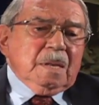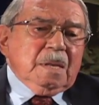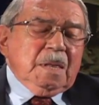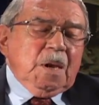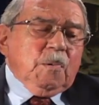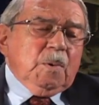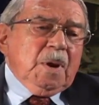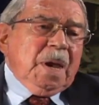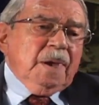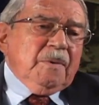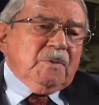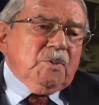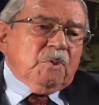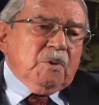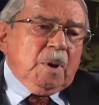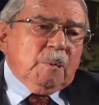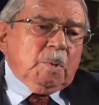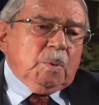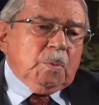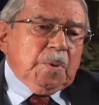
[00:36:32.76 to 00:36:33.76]
They were having
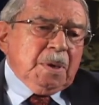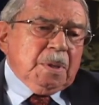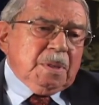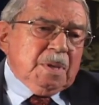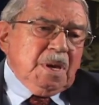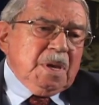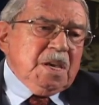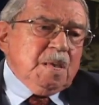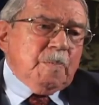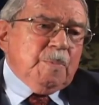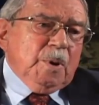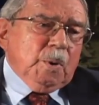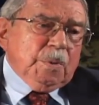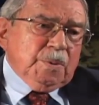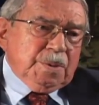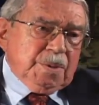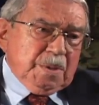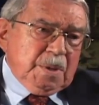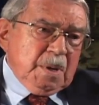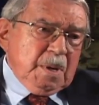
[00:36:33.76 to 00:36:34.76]
trouble with
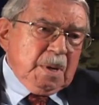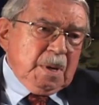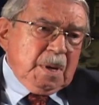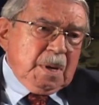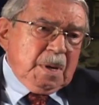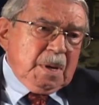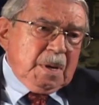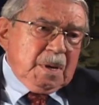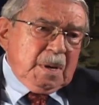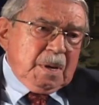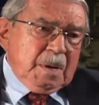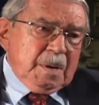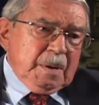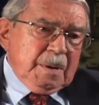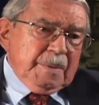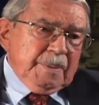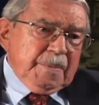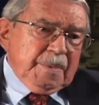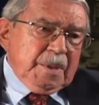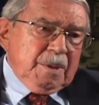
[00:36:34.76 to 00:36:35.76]
e-boats,
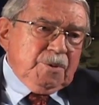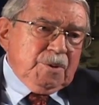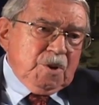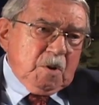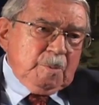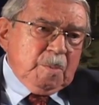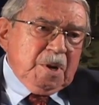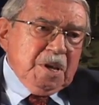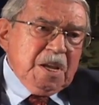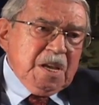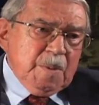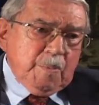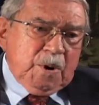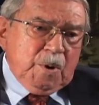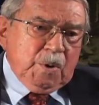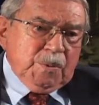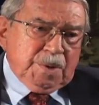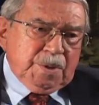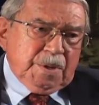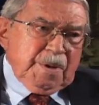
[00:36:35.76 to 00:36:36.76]
um, mm. German
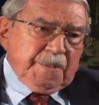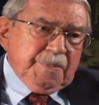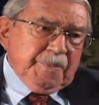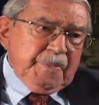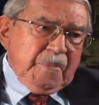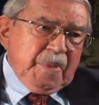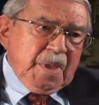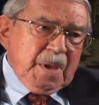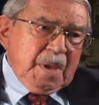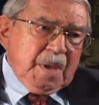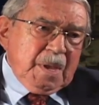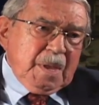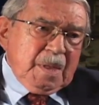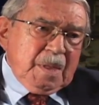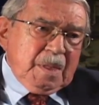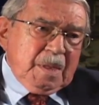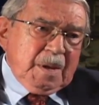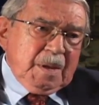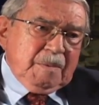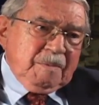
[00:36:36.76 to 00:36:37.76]
e-boats
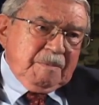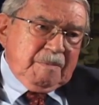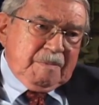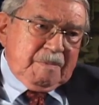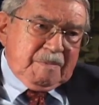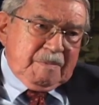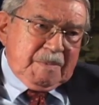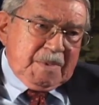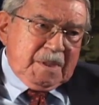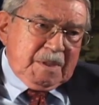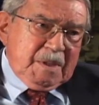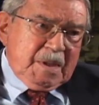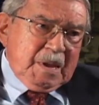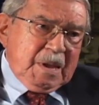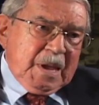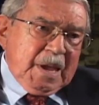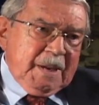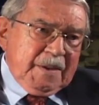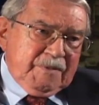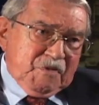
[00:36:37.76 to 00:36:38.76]
that
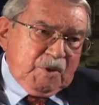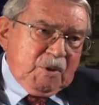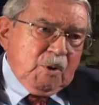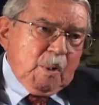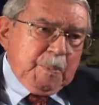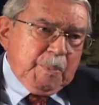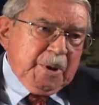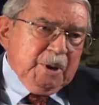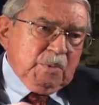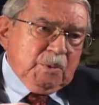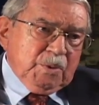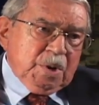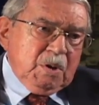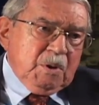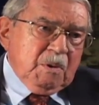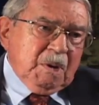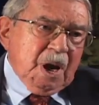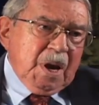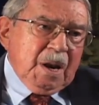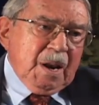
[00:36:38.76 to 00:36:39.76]
have torpedoes, you
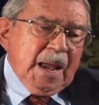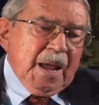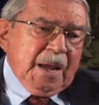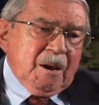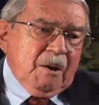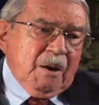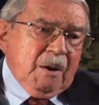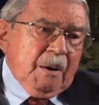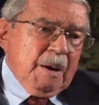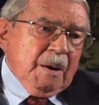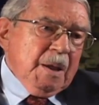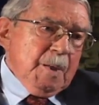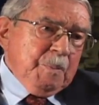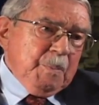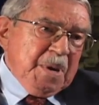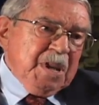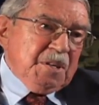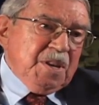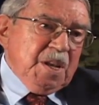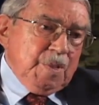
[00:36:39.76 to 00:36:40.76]
know, kind of like our
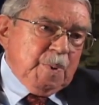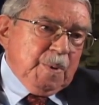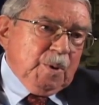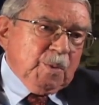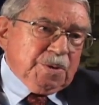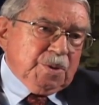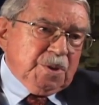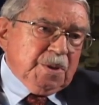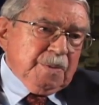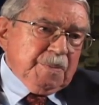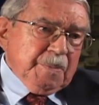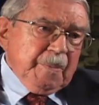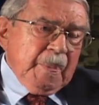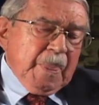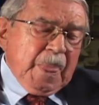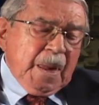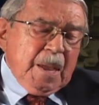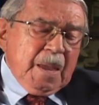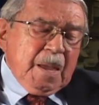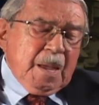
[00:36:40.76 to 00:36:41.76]
PT boats,
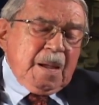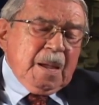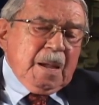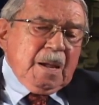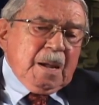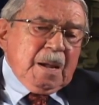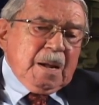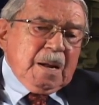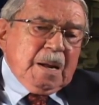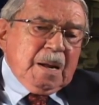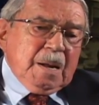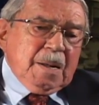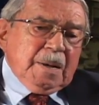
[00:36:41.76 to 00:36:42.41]
right.